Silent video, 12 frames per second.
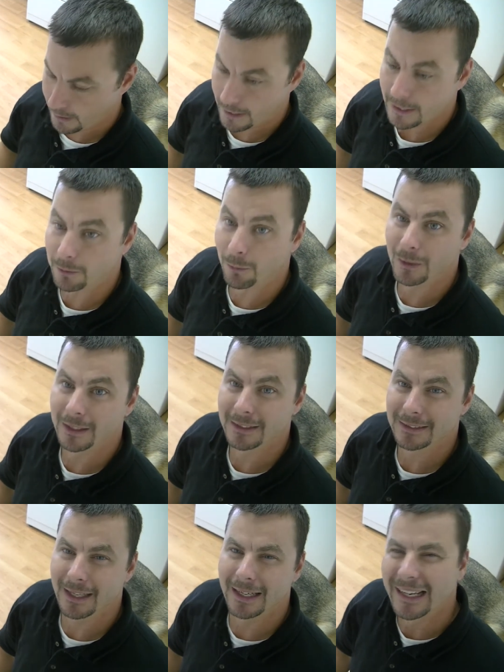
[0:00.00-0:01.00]
he want, he's
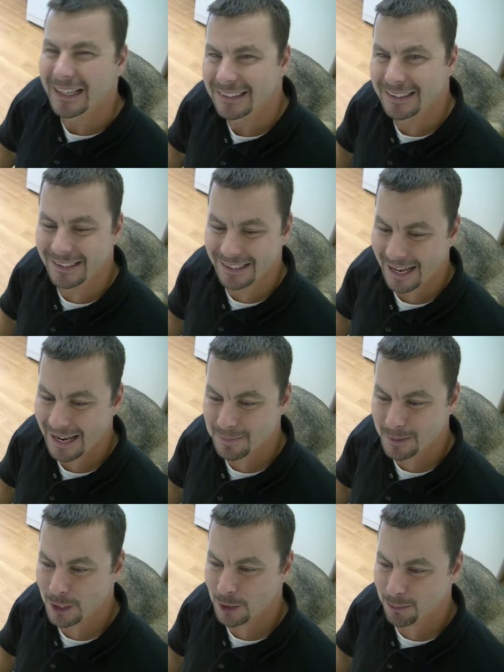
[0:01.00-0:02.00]
kind of into the game a
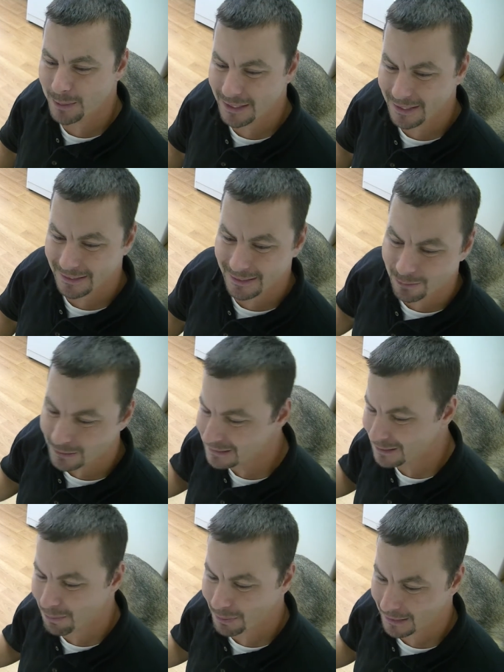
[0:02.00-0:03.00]
little bit, he wants
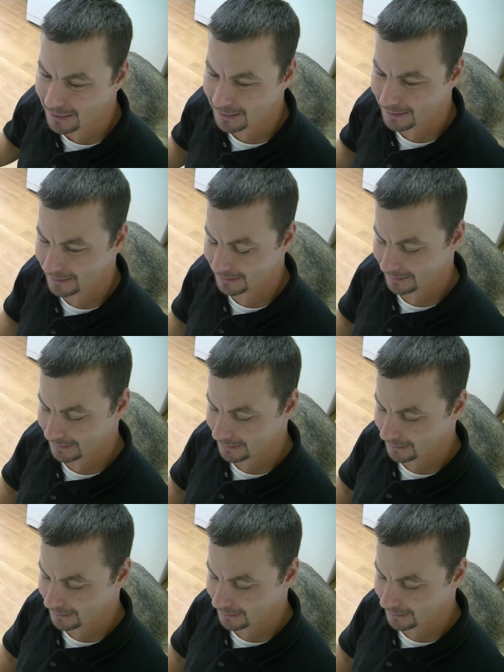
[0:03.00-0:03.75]
to play, and